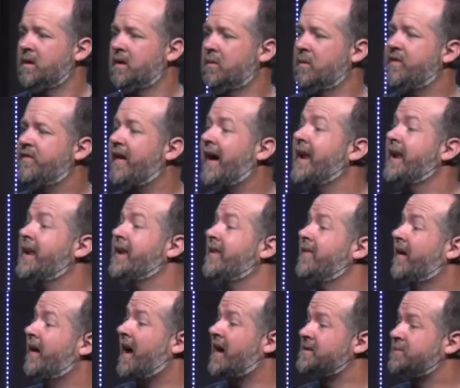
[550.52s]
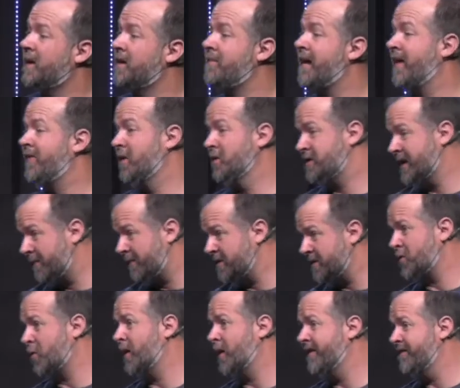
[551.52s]
We find it in the Gospel of Matthew, chapter
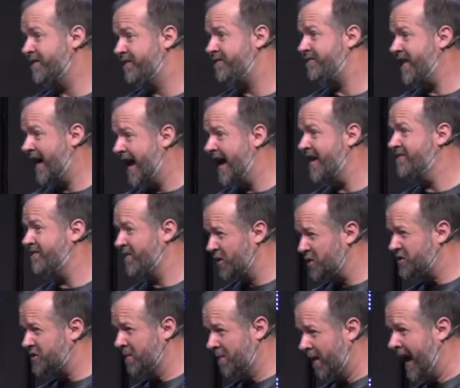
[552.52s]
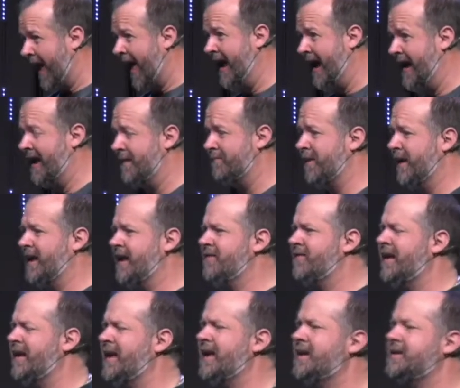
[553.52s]
25, verse number 8, I believe
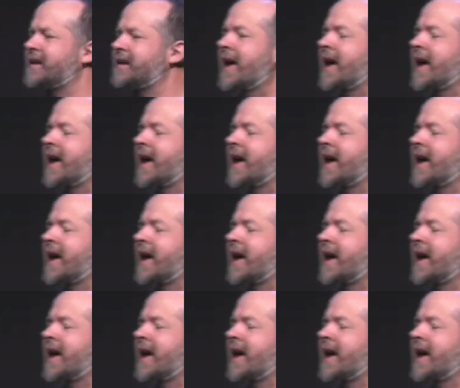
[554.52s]
it is,